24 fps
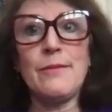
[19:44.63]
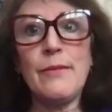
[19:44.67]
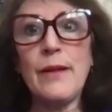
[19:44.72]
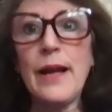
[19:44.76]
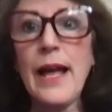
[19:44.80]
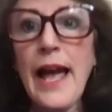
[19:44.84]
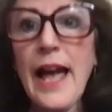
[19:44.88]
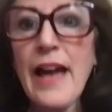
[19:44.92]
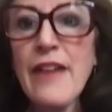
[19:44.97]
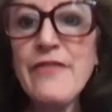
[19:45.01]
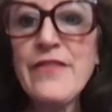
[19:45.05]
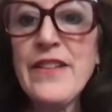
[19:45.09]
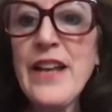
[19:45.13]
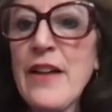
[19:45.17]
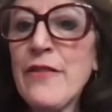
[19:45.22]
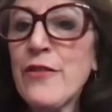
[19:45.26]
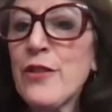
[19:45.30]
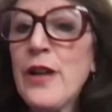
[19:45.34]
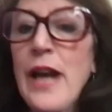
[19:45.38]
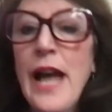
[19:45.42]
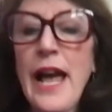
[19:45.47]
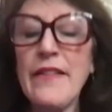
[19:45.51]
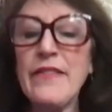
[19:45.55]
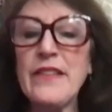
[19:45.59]
have never
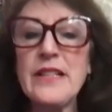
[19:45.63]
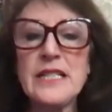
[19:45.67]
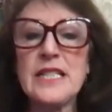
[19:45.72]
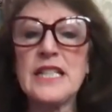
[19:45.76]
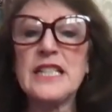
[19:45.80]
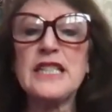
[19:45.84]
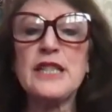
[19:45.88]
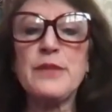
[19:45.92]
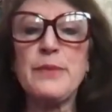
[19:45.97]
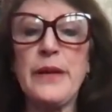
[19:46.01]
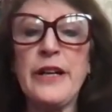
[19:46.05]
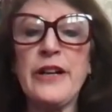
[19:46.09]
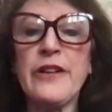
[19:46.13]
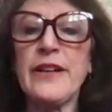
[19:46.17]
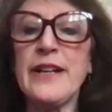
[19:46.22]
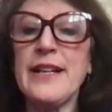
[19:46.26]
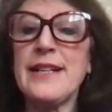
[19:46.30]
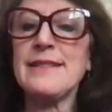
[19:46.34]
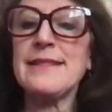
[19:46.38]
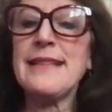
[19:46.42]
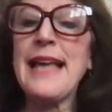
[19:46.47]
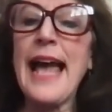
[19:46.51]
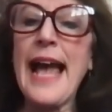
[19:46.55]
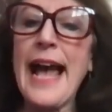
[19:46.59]
had this
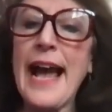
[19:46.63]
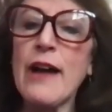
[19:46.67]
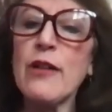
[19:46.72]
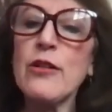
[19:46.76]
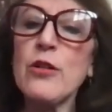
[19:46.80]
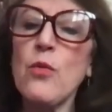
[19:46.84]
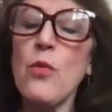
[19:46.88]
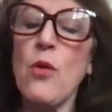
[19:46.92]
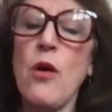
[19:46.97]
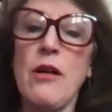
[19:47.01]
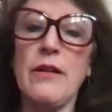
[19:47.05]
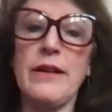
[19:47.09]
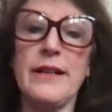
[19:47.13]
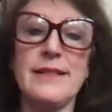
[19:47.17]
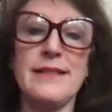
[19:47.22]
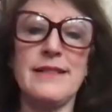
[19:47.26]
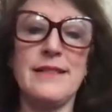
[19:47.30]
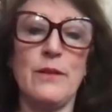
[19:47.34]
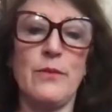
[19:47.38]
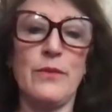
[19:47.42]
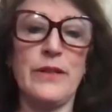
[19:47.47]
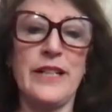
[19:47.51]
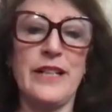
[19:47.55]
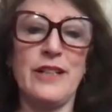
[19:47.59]
experience, how to walk in
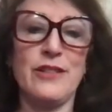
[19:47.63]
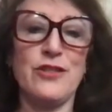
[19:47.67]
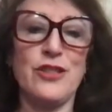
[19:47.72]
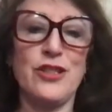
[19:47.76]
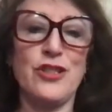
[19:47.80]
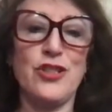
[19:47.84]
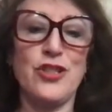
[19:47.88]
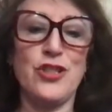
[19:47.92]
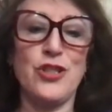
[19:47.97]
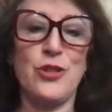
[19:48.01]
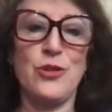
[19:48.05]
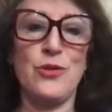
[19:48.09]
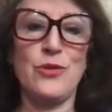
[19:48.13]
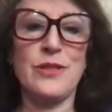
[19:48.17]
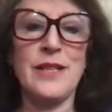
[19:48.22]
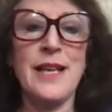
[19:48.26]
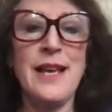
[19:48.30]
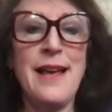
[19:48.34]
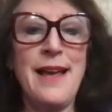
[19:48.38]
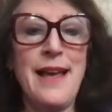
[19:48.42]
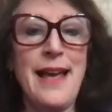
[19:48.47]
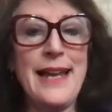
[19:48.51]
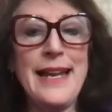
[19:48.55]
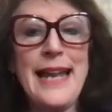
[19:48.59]
someone else's shoes
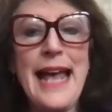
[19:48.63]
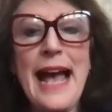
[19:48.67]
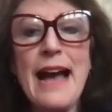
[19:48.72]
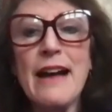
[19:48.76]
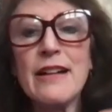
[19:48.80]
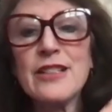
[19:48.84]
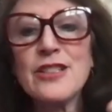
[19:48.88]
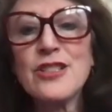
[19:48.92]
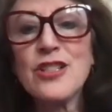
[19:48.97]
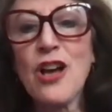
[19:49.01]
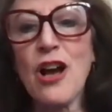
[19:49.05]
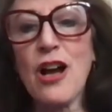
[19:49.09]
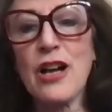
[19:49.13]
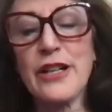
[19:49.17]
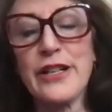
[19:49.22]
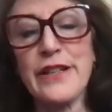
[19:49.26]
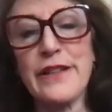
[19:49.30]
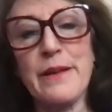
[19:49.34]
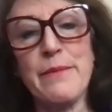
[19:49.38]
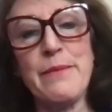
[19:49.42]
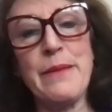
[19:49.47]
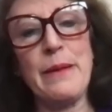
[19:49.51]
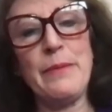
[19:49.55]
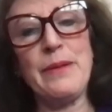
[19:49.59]
and how to talk to
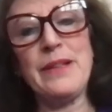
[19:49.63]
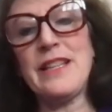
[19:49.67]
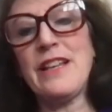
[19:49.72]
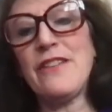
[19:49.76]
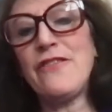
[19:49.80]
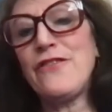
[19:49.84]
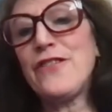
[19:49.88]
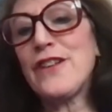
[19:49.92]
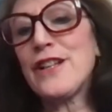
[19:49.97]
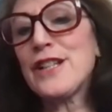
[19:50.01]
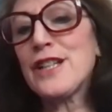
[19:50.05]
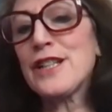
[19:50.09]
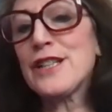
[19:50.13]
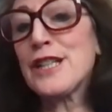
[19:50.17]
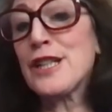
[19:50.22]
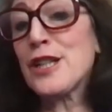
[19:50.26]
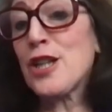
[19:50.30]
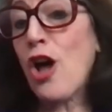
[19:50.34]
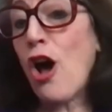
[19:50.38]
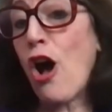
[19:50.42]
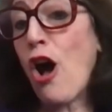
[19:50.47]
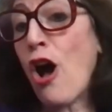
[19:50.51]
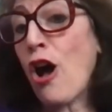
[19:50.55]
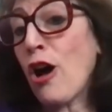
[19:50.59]
them. Maybe they feel a
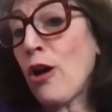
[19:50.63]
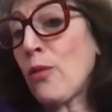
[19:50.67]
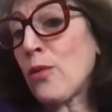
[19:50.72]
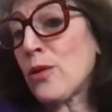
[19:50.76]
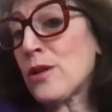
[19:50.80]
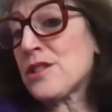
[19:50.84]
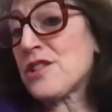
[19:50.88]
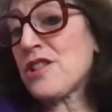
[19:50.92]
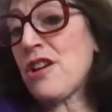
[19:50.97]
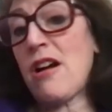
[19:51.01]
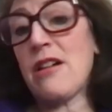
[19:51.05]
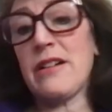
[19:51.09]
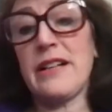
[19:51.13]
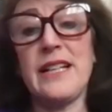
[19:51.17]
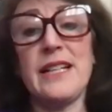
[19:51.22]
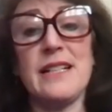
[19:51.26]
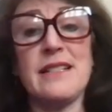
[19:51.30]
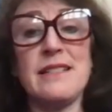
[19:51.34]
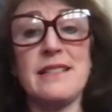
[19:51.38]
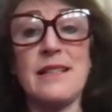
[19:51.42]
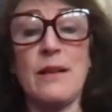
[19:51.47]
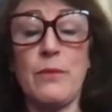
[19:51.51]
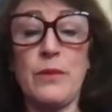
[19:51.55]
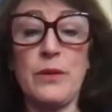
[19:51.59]
little awkward talking to
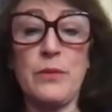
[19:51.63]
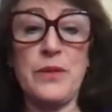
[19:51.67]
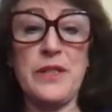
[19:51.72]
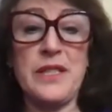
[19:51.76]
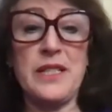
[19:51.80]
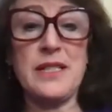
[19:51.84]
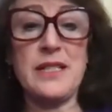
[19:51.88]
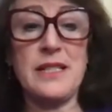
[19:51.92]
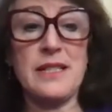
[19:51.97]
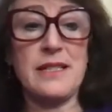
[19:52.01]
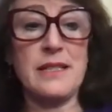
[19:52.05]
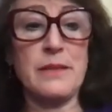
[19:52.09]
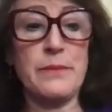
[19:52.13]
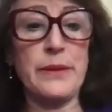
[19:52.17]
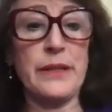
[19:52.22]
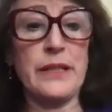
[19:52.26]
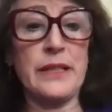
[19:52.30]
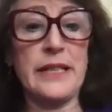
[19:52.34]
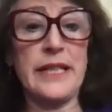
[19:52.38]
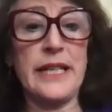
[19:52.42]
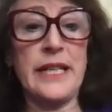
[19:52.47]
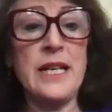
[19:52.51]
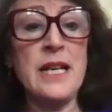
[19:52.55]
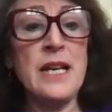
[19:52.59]
someone with a
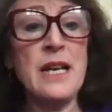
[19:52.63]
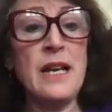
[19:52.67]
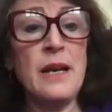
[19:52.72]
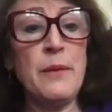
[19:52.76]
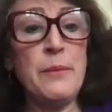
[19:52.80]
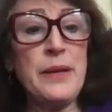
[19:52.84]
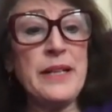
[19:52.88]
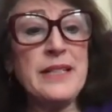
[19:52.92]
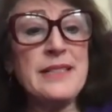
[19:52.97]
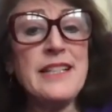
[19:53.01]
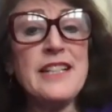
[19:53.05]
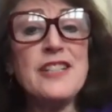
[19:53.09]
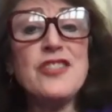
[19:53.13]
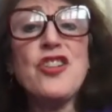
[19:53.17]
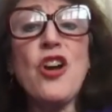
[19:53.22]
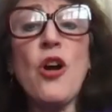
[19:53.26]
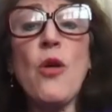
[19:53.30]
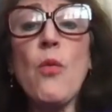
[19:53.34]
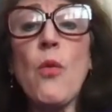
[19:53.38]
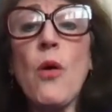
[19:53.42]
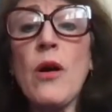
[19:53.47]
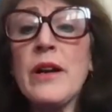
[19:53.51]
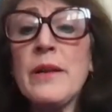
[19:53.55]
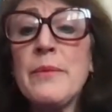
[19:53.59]
disability because they
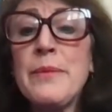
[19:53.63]
don't want to